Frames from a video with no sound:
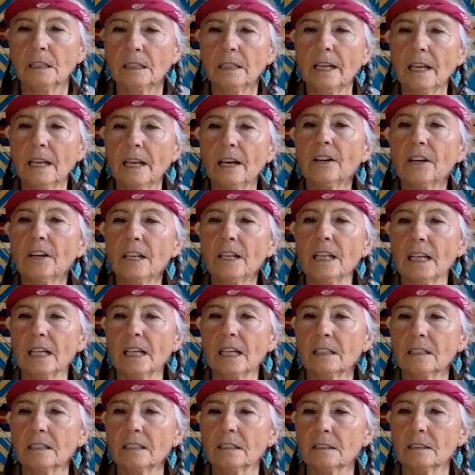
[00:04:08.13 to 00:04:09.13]

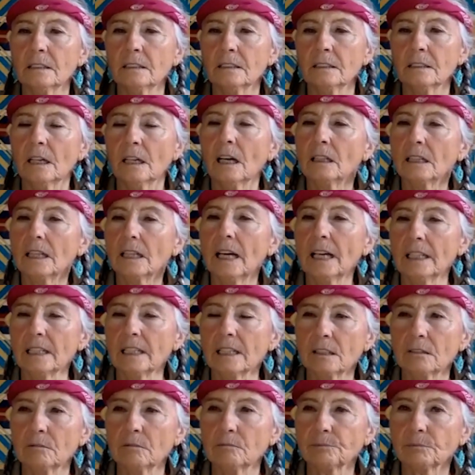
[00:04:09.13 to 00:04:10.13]
carrying a
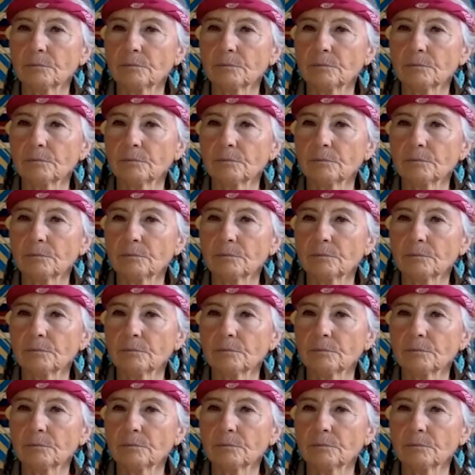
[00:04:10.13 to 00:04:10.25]
light.